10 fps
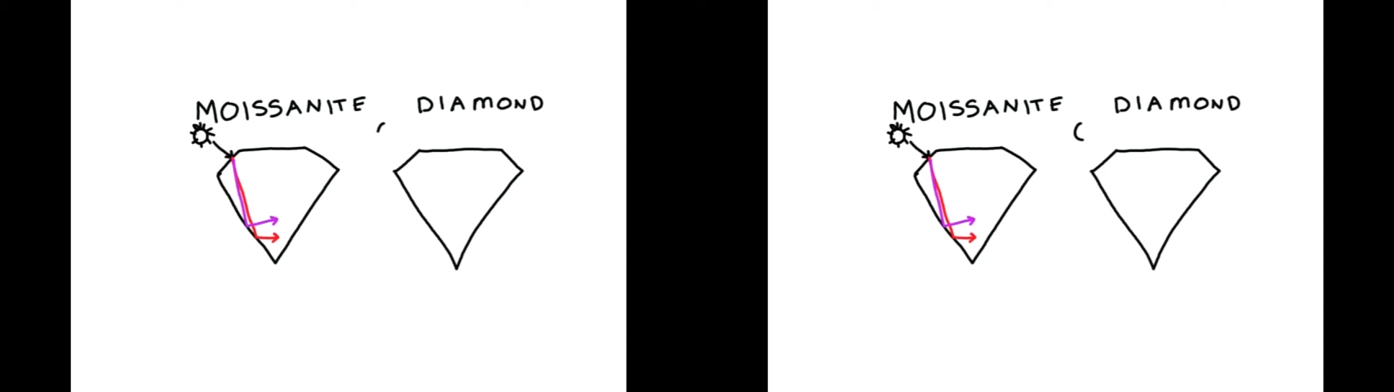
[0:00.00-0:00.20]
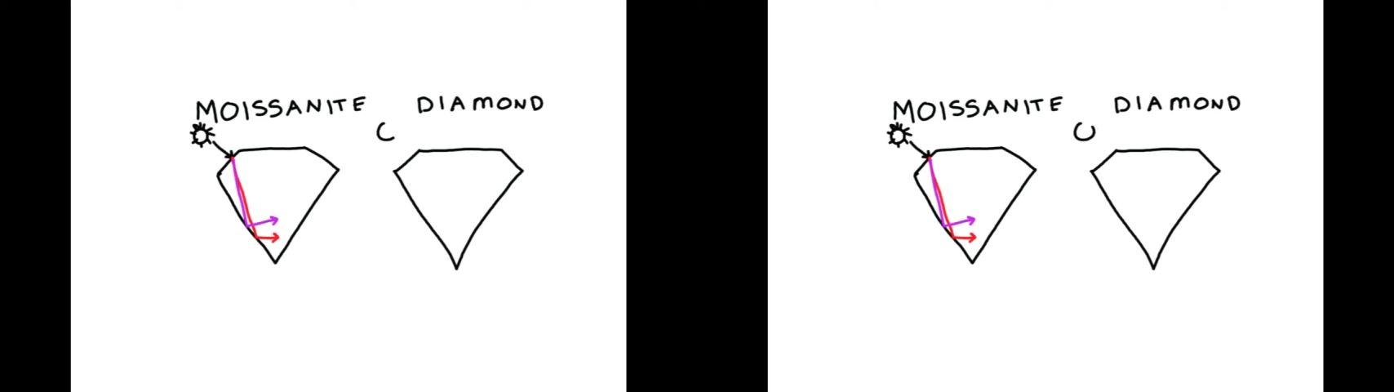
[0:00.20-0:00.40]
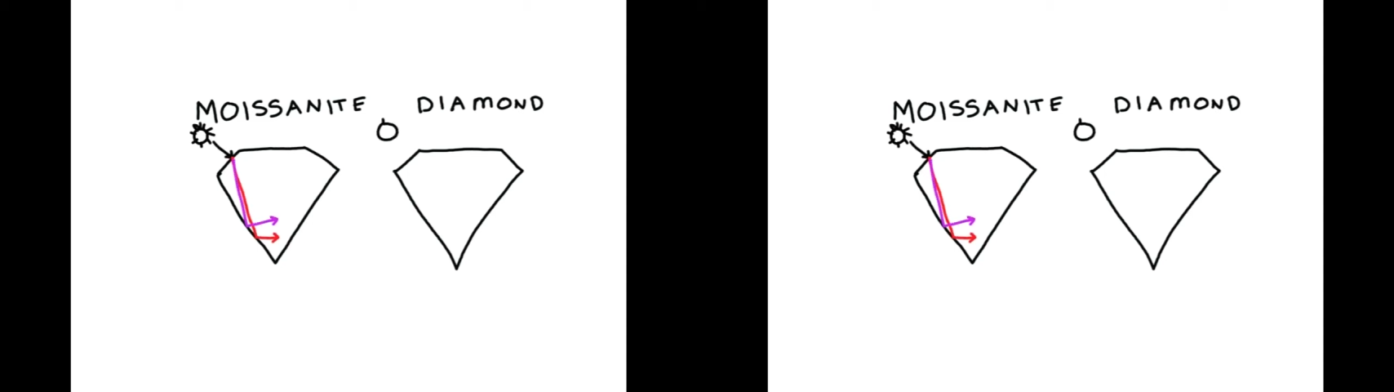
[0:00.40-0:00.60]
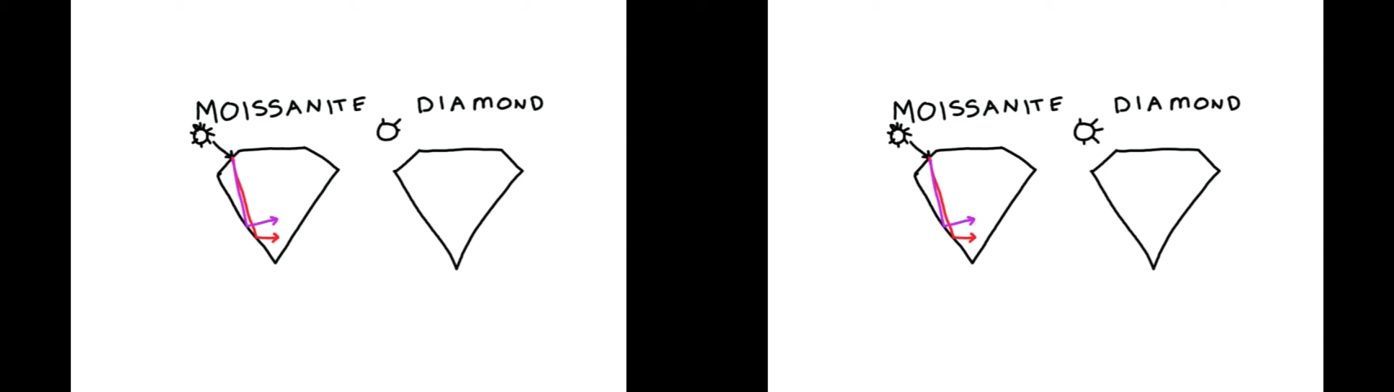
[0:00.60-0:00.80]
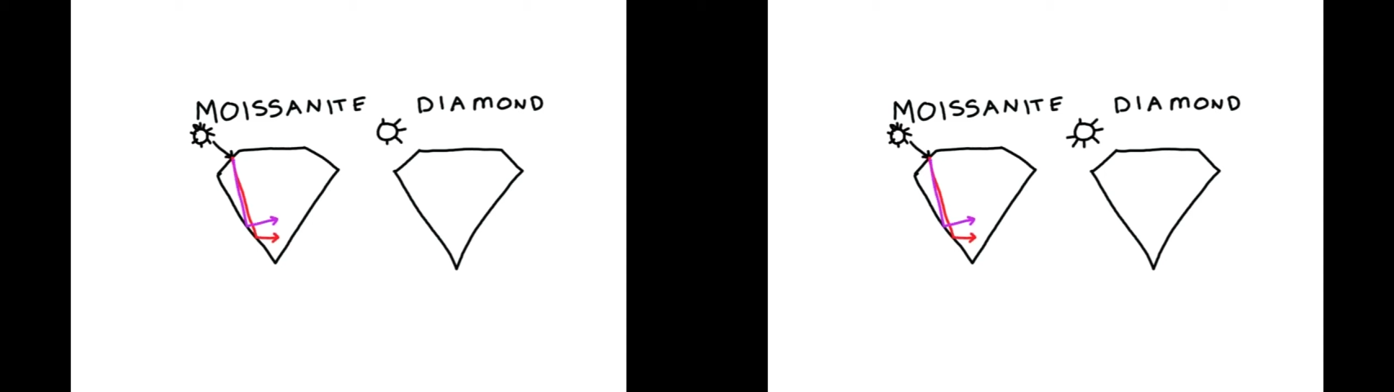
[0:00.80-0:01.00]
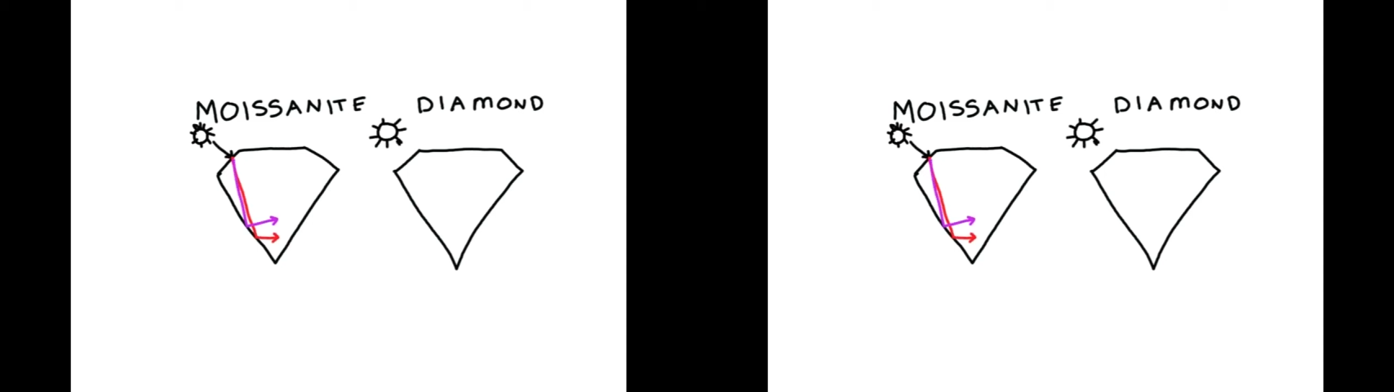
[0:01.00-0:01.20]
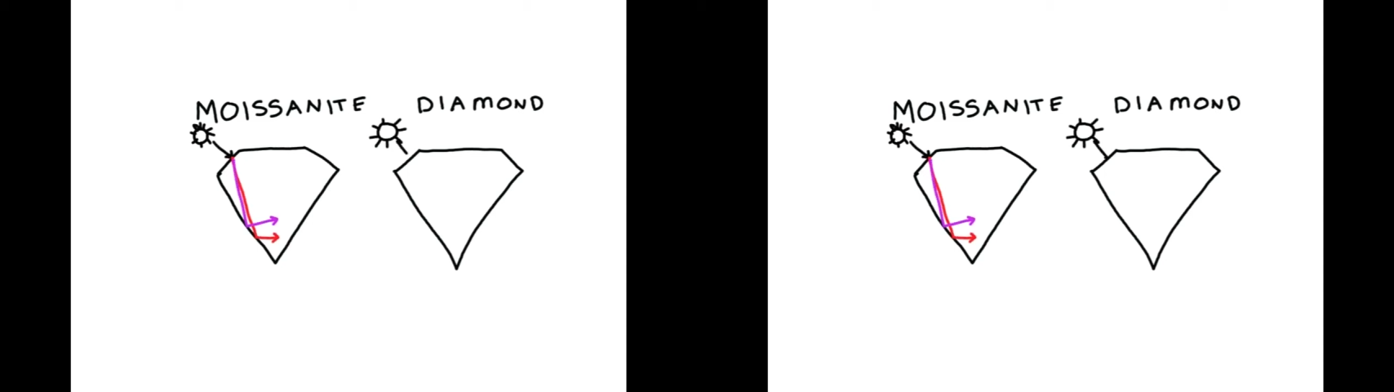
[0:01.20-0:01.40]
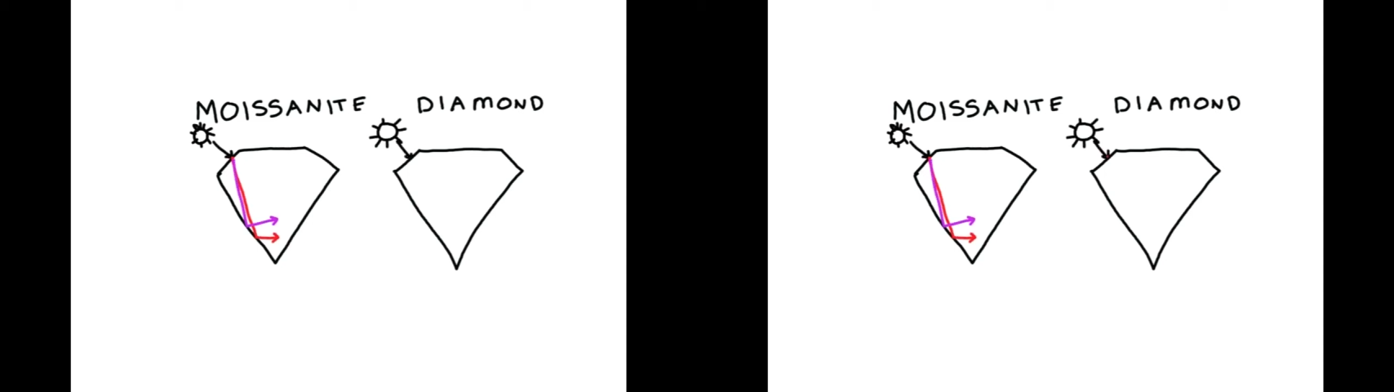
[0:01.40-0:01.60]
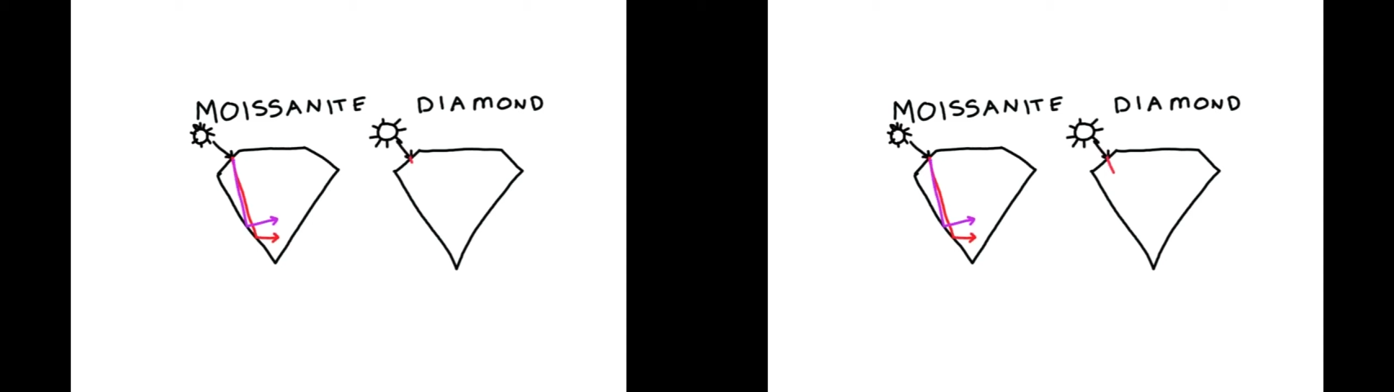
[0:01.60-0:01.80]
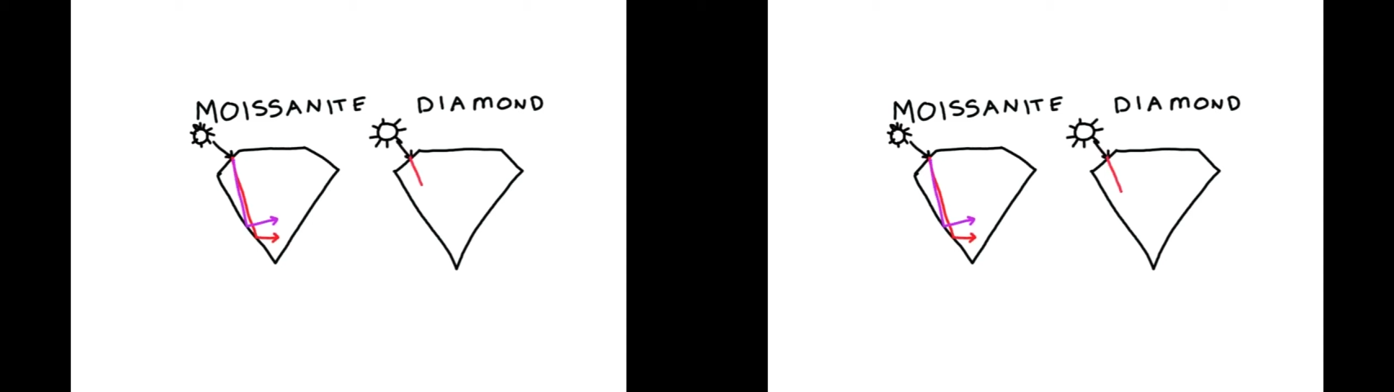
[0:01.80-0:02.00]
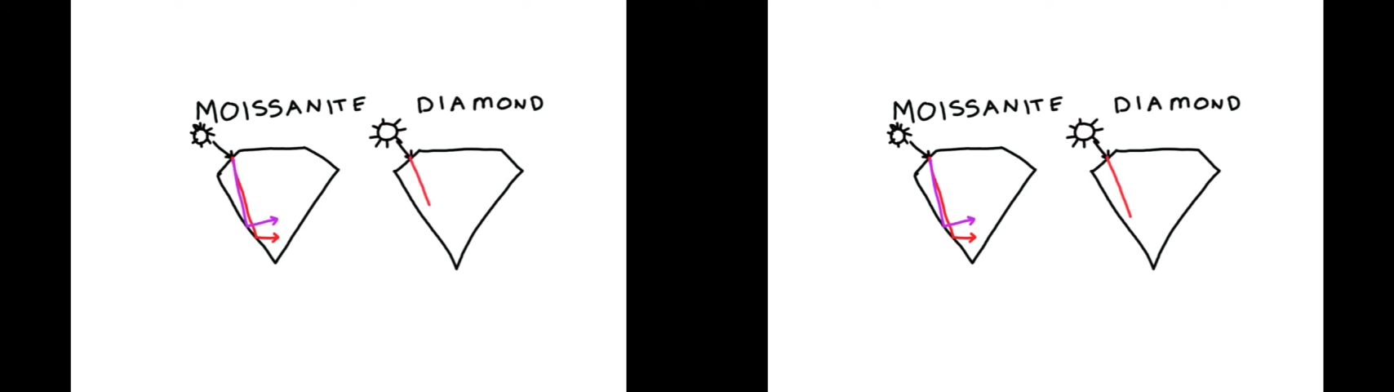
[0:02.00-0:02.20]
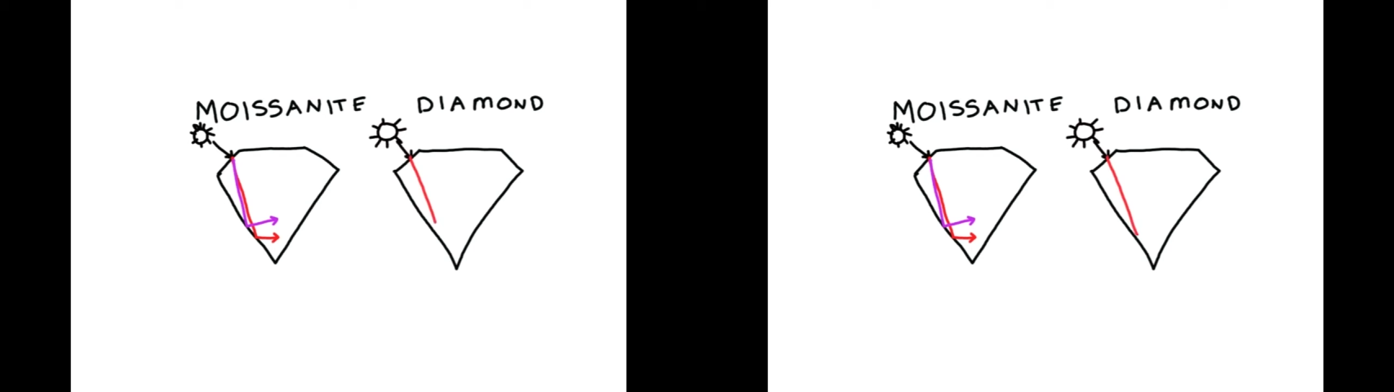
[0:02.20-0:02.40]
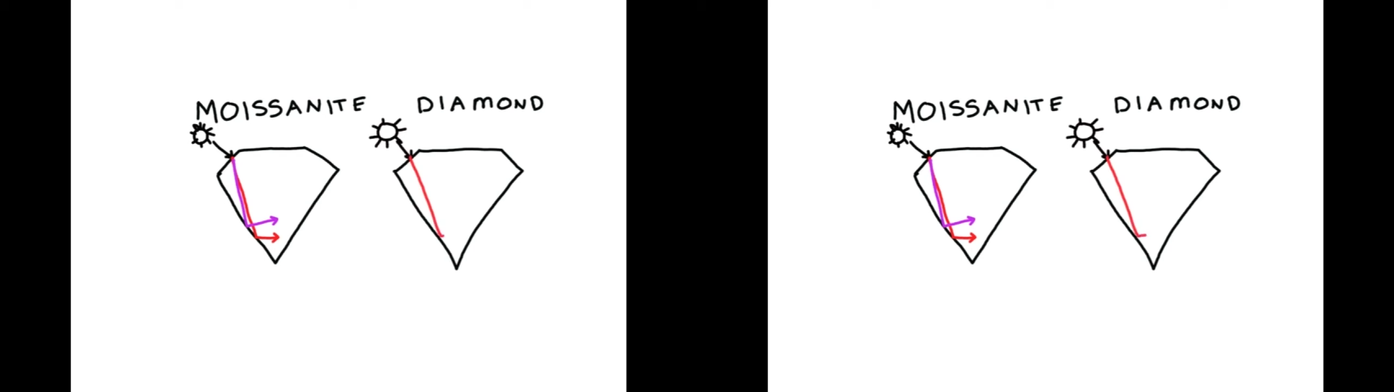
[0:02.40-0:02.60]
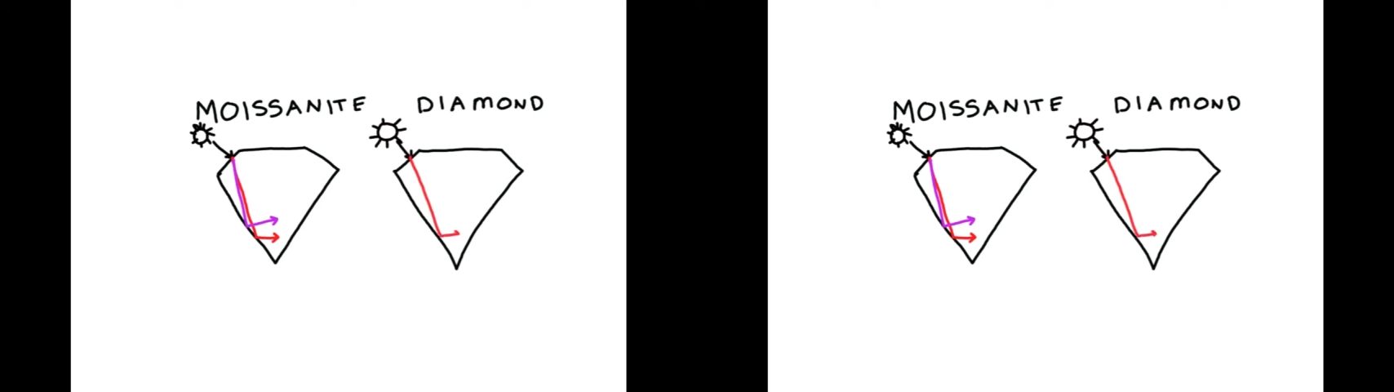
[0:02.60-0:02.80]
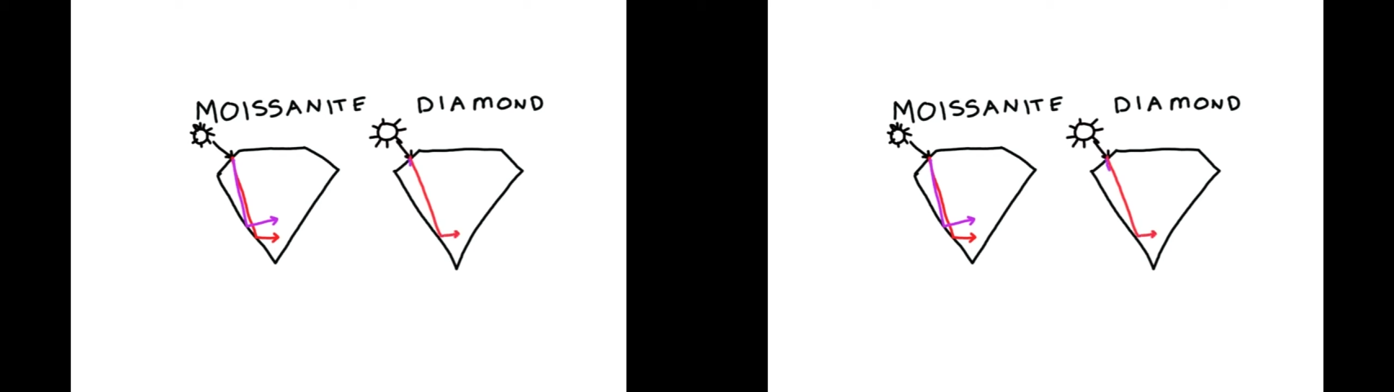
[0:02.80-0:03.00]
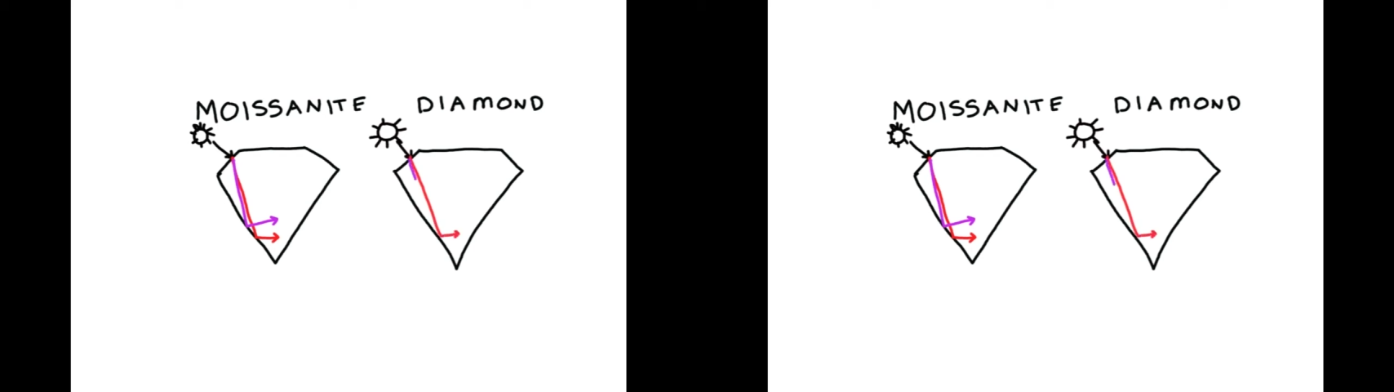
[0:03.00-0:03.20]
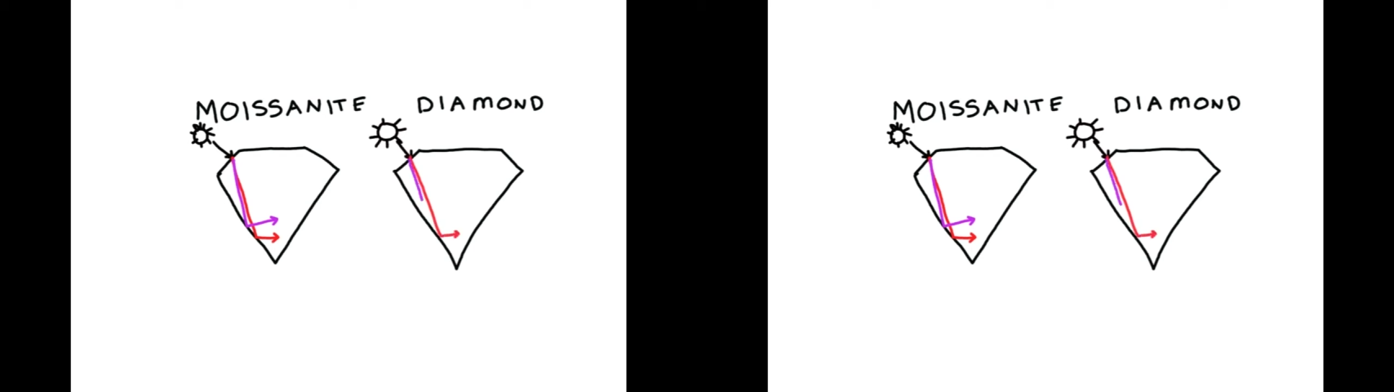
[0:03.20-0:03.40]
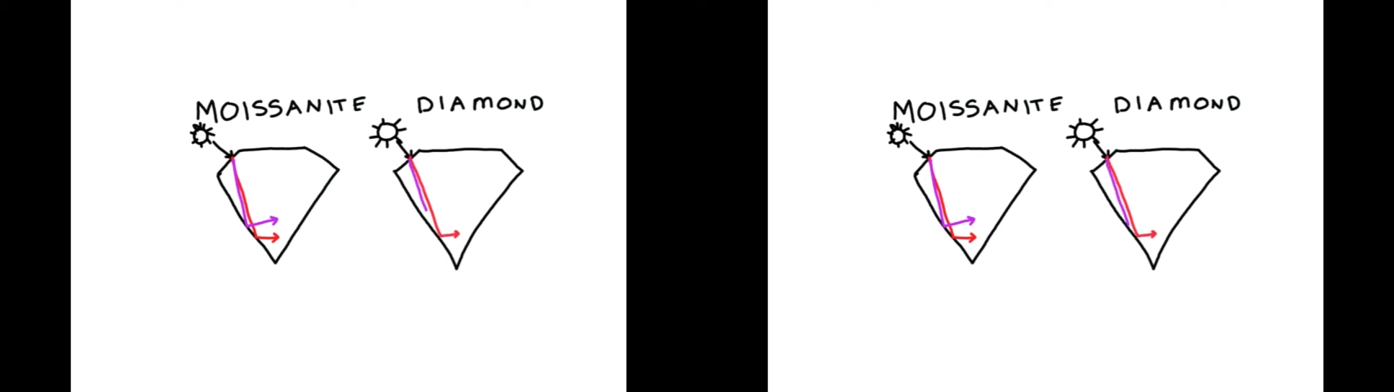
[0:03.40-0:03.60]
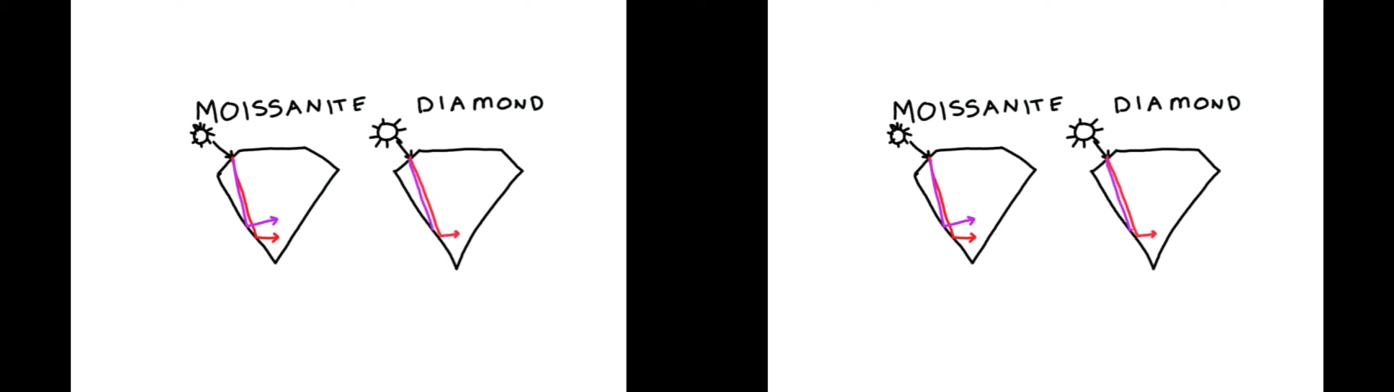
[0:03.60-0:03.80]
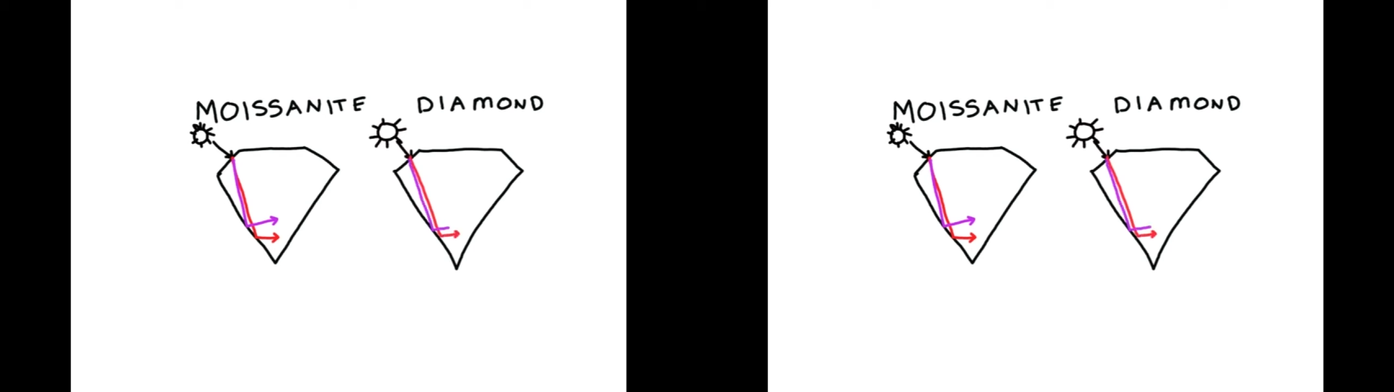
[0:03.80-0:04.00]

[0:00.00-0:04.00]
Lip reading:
No face is visible, so there are no lips to read.